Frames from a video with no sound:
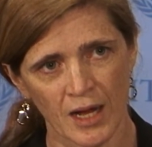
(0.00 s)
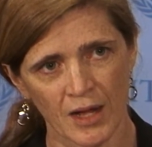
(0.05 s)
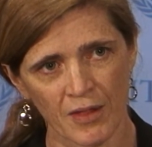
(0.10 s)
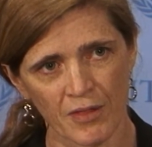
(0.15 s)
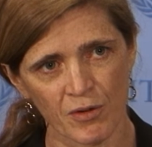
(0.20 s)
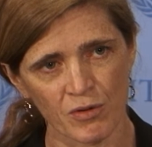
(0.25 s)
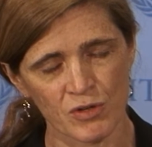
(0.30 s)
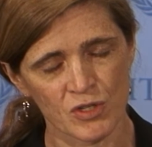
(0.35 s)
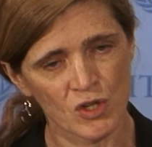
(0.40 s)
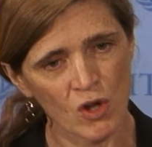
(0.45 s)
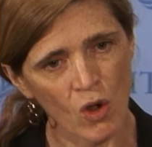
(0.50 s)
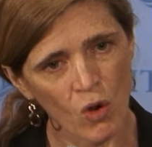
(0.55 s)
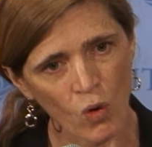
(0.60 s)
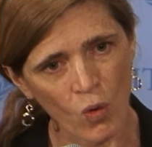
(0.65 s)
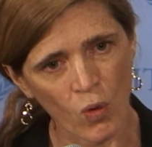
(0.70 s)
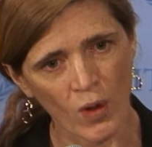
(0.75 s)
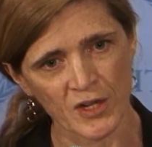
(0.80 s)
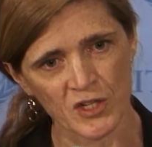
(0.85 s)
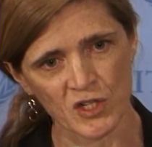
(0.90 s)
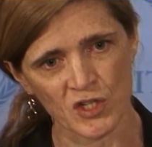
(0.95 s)
There is no
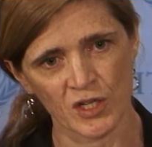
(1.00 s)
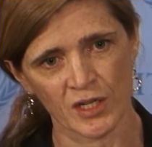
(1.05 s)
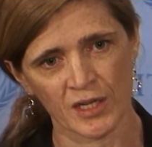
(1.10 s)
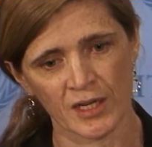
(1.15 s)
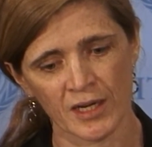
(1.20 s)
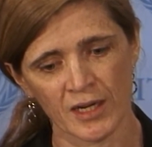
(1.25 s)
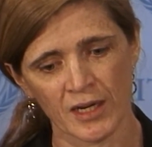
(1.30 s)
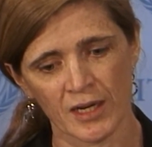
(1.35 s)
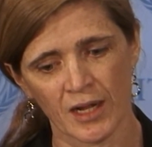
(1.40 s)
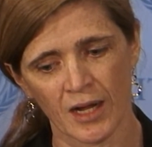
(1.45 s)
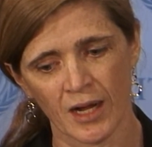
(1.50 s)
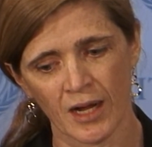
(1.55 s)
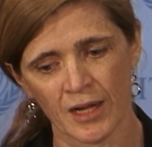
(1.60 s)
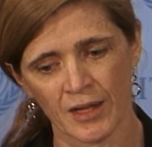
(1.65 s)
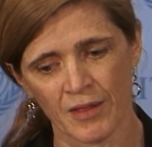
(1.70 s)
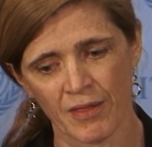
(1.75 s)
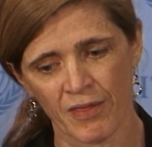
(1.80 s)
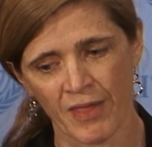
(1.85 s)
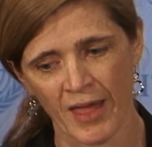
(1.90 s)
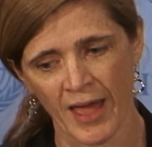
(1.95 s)
question
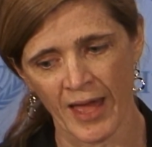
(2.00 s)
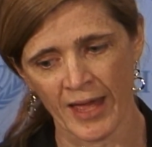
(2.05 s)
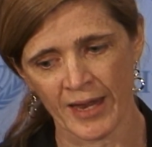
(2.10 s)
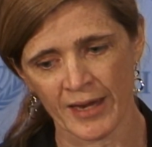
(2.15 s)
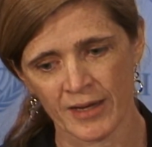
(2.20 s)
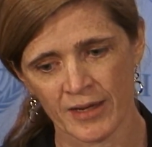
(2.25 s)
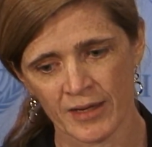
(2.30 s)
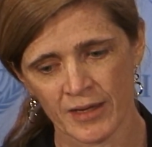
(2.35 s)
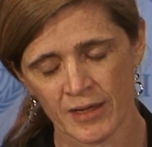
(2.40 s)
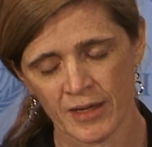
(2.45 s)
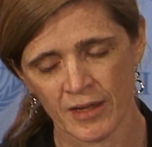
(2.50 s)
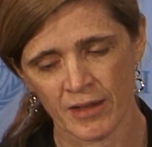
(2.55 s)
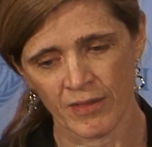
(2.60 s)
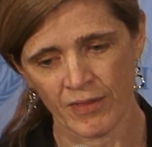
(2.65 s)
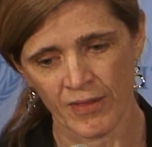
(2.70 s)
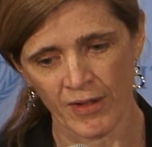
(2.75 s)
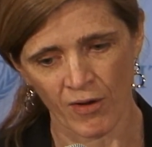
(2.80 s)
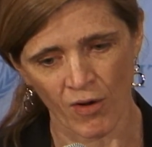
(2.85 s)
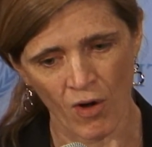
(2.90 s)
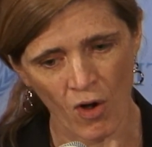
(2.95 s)
that
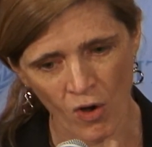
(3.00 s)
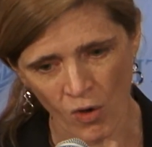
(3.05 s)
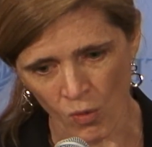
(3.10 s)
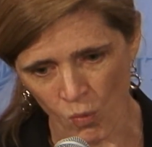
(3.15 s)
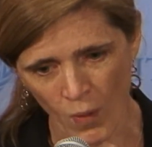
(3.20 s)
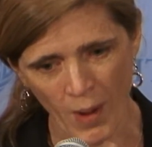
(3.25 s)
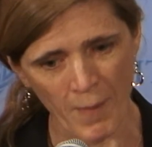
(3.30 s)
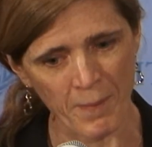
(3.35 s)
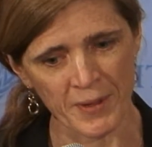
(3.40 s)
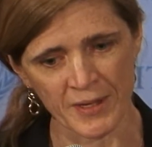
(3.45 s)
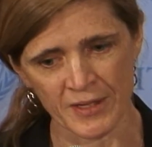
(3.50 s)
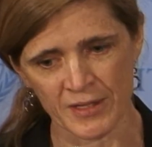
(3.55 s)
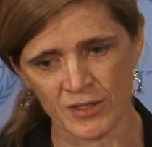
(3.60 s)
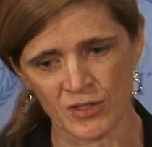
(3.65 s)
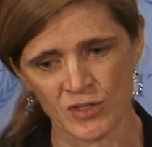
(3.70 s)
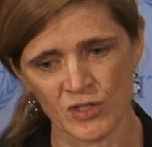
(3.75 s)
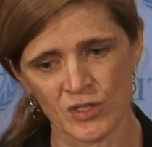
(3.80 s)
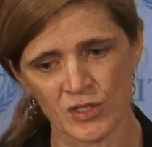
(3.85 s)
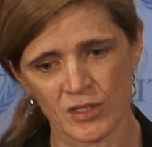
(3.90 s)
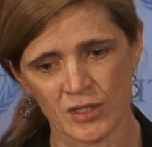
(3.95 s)
there are
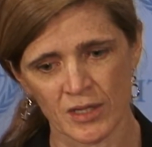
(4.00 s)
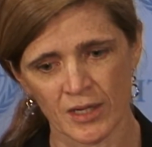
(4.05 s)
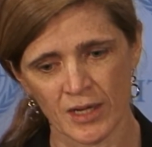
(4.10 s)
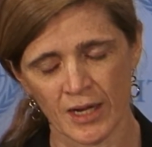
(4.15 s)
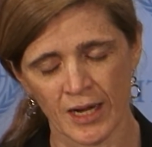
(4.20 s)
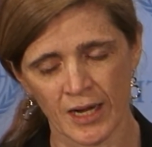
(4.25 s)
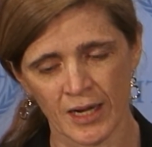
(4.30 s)
weapons